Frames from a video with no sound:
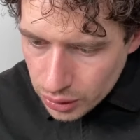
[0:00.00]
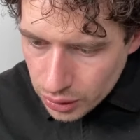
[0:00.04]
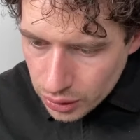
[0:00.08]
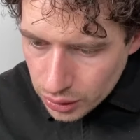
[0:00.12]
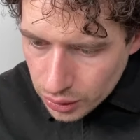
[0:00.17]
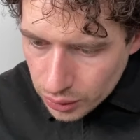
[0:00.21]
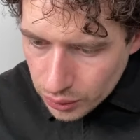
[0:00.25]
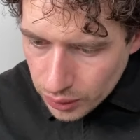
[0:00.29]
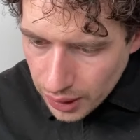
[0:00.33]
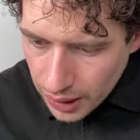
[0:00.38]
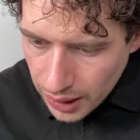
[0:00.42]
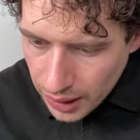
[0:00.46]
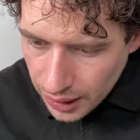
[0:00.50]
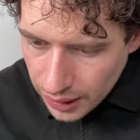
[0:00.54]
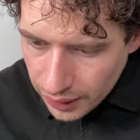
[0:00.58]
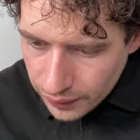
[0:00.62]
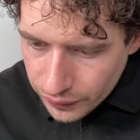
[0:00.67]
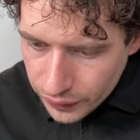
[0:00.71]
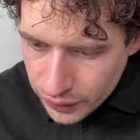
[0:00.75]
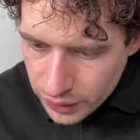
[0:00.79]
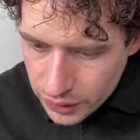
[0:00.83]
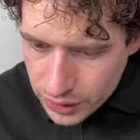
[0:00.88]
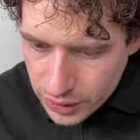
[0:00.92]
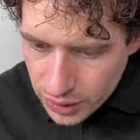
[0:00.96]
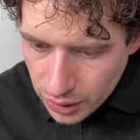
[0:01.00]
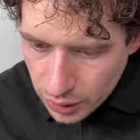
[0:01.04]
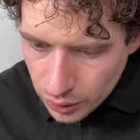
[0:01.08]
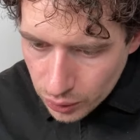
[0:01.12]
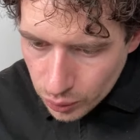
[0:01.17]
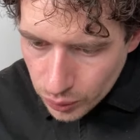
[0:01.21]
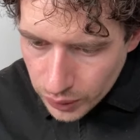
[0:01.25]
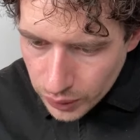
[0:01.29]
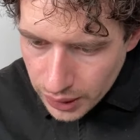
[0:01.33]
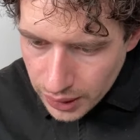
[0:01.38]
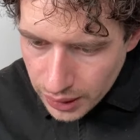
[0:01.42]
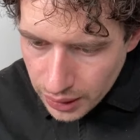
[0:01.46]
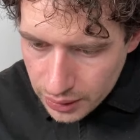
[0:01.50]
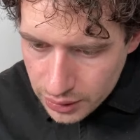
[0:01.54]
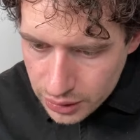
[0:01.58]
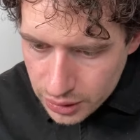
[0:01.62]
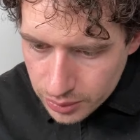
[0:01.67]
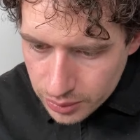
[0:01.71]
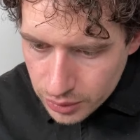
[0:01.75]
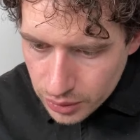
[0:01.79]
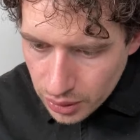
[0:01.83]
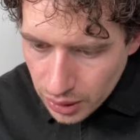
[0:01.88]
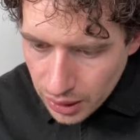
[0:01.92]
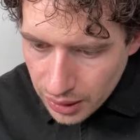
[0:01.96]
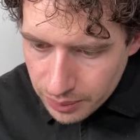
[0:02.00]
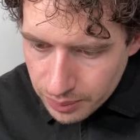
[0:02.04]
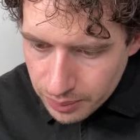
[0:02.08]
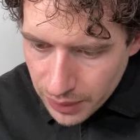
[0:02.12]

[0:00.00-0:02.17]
you have so we can subscribe?